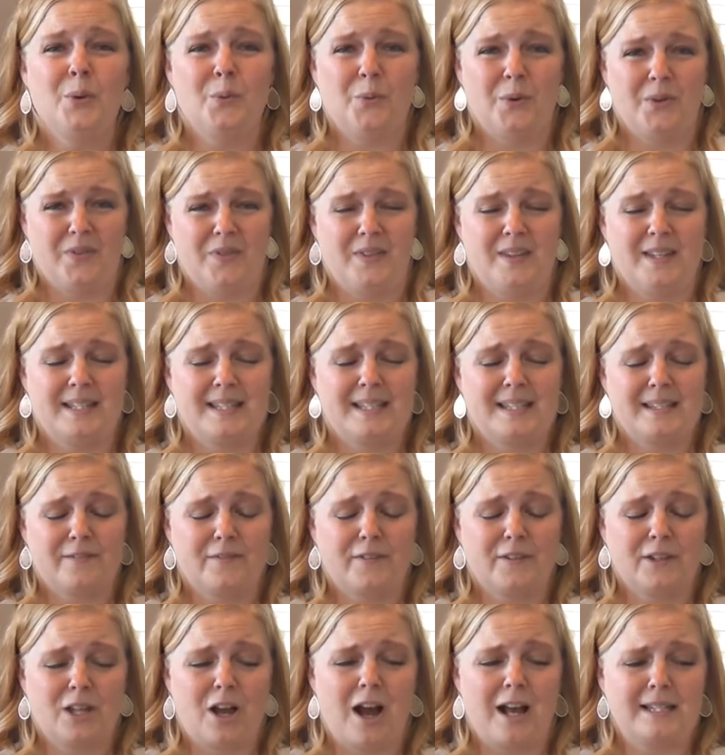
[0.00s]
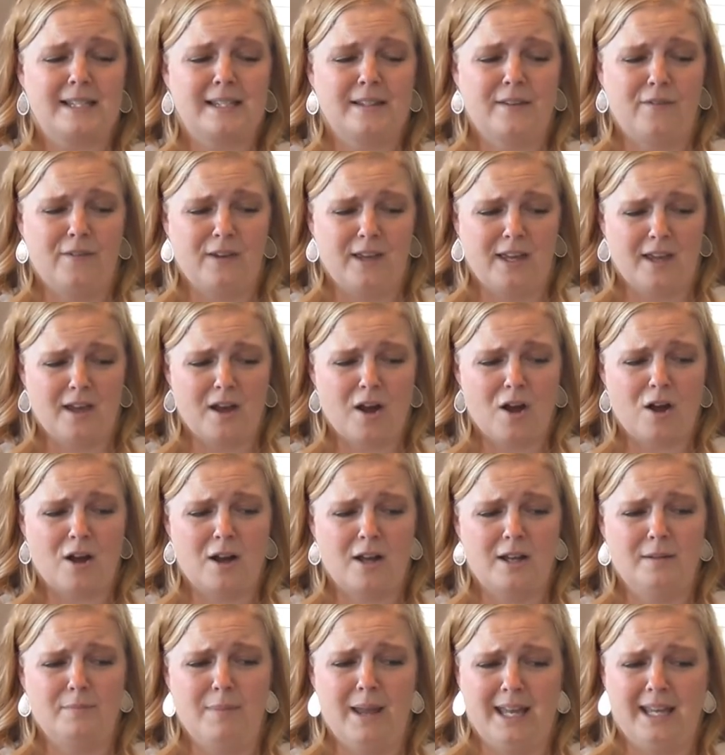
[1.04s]
with this philosophy
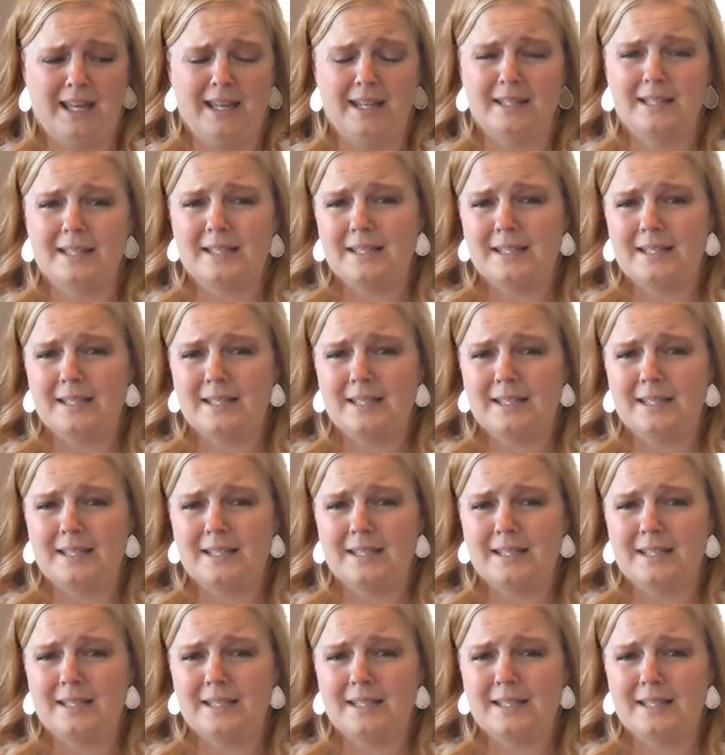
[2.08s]
on making